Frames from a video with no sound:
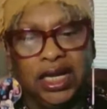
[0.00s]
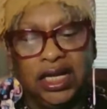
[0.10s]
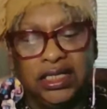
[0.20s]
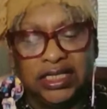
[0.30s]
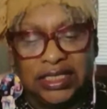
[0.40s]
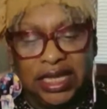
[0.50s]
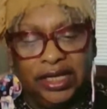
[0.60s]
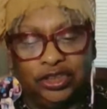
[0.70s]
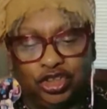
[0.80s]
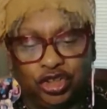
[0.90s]

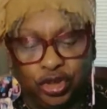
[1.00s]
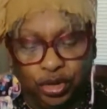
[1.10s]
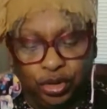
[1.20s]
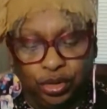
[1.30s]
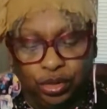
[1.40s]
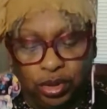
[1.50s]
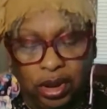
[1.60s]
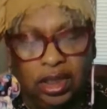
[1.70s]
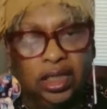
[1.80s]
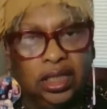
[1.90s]
stick to
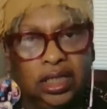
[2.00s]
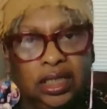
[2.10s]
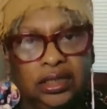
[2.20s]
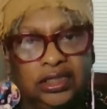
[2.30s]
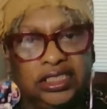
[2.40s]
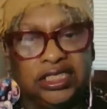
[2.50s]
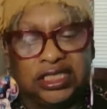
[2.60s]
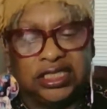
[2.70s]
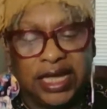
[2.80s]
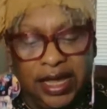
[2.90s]

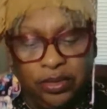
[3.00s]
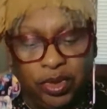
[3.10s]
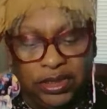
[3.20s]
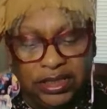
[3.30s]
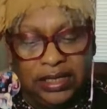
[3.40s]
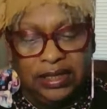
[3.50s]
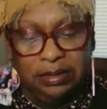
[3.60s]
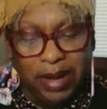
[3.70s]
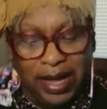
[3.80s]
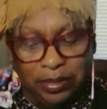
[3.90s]
just saying what's in the
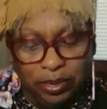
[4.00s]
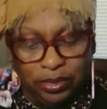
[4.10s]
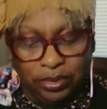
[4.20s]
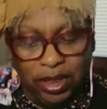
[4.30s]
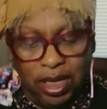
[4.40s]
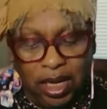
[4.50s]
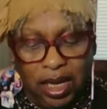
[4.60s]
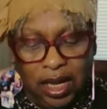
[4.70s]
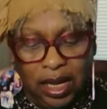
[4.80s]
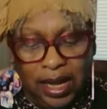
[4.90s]
Bible.
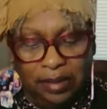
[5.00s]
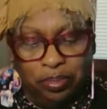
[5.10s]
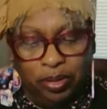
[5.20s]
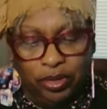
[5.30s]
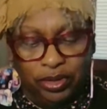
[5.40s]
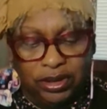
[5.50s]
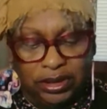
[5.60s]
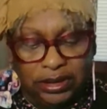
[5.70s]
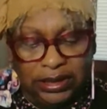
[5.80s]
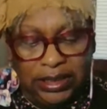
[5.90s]
I
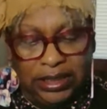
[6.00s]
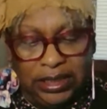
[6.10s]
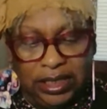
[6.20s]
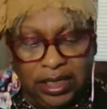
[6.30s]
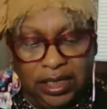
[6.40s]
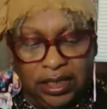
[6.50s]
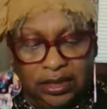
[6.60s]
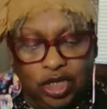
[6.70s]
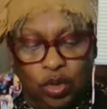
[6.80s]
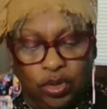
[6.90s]
personally
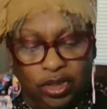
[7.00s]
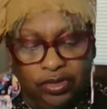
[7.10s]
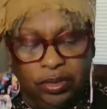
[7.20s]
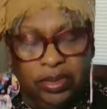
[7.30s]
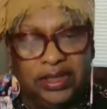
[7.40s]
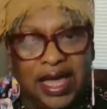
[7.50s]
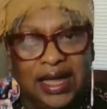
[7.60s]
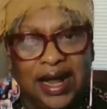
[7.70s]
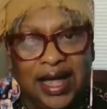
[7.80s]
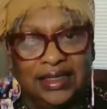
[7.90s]
don't agree with
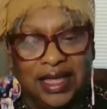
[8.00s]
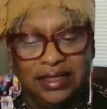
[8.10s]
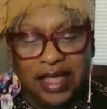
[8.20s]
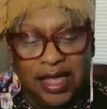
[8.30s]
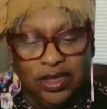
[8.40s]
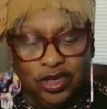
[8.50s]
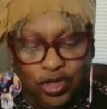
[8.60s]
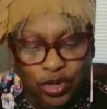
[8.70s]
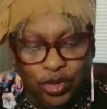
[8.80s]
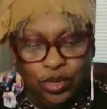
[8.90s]
that. I think that
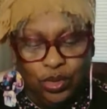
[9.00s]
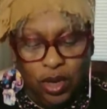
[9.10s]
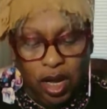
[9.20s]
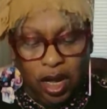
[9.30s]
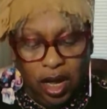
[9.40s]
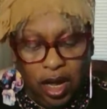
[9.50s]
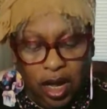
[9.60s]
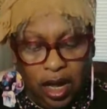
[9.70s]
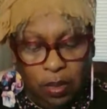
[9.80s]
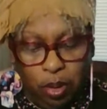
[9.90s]

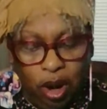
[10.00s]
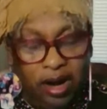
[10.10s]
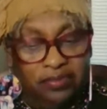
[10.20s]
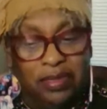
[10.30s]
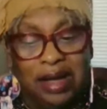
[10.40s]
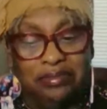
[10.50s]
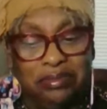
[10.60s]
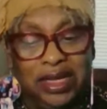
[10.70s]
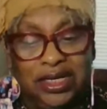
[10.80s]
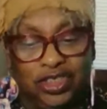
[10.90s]
a part of my
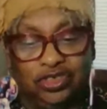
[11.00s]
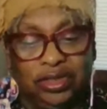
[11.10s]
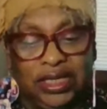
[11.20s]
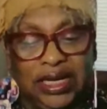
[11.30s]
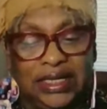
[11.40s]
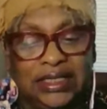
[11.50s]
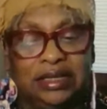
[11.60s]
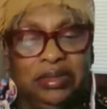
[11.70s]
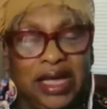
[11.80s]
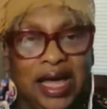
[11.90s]
ministry is to
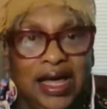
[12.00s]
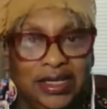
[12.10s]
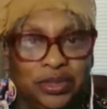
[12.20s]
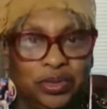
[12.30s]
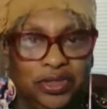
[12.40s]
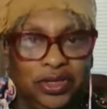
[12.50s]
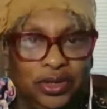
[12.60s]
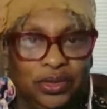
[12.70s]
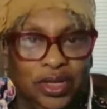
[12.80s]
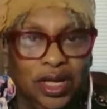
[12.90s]
be honest with you